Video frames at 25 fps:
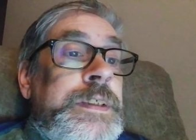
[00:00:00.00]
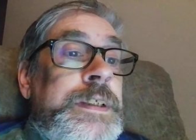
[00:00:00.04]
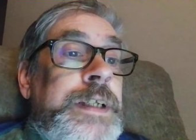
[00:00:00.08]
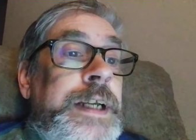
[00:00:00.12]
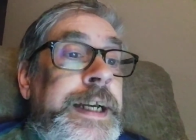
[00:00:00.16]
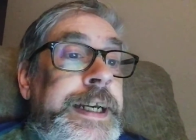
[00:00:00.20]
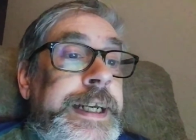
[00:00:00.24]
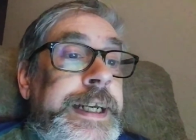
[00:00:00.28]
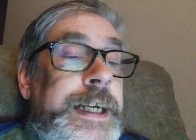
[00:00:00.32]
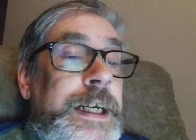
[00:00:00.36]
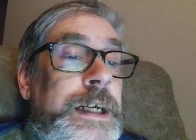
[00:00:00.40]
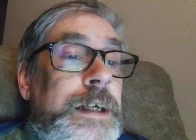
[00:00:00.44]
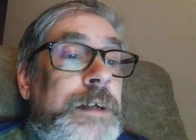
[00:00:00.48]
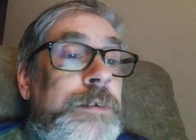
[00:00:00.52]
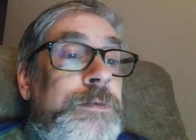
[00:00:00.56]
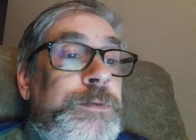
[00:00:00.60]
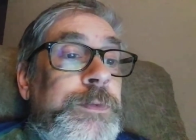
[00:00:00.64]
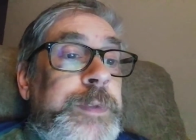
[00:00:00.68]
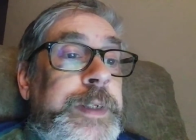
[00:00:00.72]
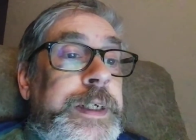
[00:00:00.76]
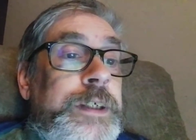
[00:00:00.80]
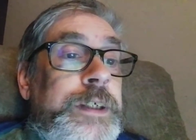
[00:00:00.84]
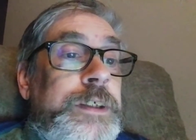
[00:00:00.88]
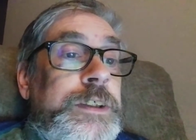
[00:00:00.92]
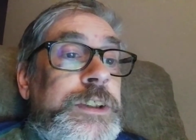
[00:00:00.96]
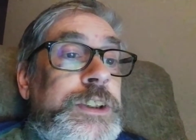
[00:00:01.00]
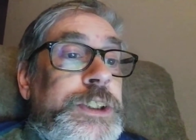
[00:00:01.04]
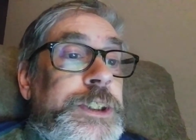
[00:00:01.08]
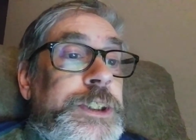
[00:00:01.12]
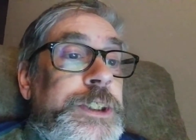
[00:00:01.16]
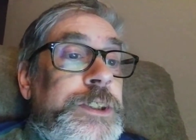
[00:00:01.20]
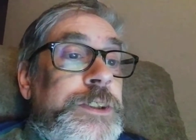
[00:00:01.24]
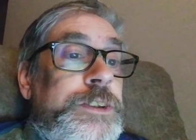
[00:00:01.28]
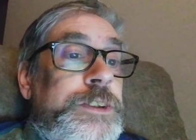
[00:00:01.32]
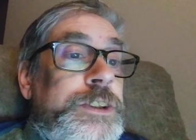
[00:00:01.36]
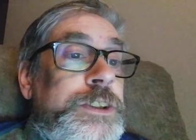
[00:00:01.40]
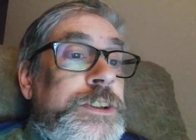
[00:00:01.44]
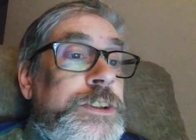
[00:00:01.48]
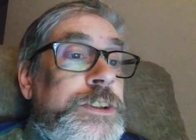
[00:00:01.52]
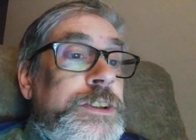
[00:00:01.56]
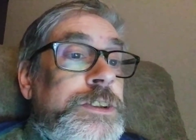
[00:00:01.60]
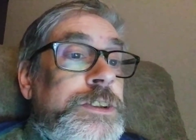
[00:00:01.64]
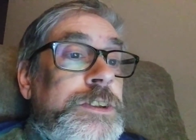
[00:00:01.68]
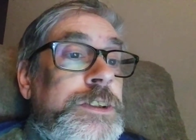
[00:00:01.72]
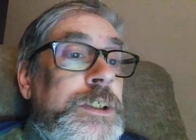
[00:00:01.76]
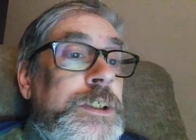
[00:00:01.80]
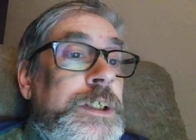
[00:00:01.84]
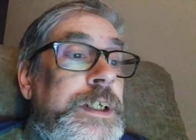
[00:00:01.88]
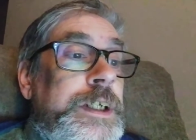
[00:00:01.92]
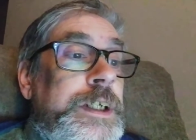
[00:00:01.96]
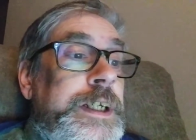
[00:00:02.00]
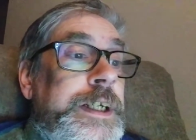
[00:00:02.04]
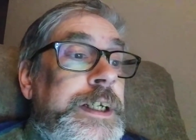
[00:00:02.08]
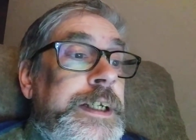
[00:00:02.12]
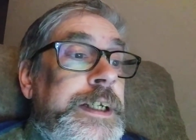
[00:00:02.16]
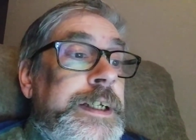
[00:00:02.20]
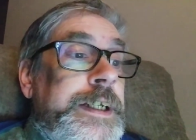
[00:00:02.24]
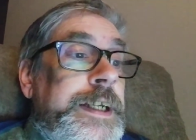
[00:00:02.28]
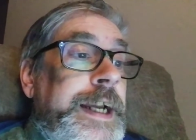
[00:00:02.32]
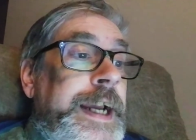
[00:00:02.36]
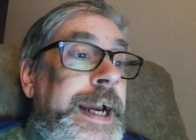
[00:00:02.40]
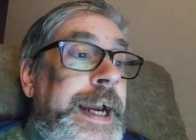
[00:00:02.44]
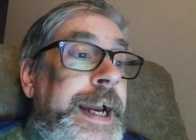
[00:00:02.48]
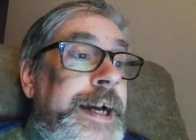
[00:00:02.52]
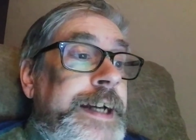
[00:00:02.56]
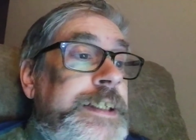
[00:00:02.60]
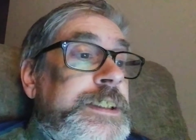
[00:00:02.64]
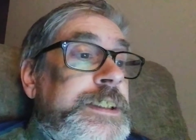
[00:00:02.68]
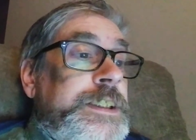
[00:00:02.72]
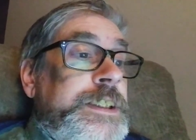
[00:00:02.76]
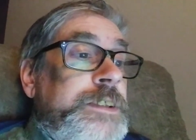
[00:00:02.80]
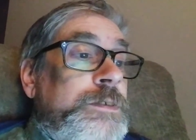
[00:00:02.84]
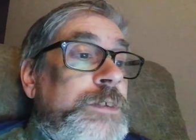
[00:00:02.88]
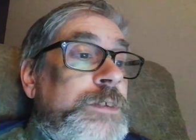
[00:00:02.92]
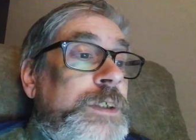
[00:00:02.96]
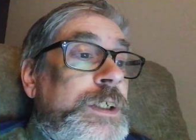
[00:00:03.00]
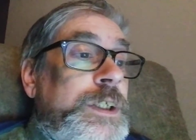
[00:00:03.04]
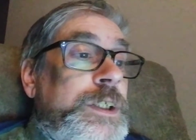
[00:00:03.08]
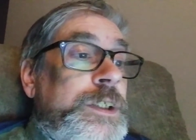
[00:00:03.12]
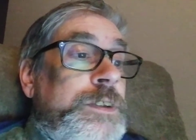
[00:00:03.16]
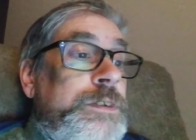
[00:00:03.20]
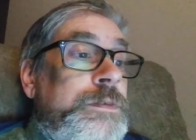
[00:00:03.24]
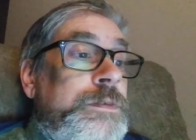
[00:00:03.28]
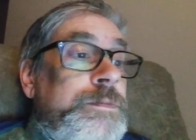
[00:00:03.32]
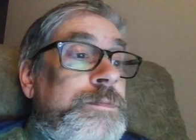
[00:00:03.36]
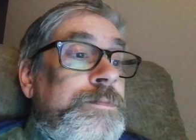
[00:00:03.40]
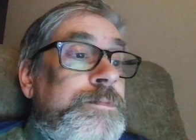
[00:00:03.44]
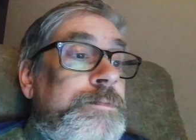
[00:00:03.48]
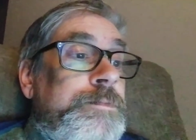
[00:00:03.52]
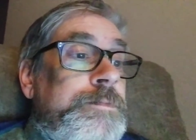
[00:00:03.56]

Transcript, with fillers: I have Aaron Shust, Addison Road.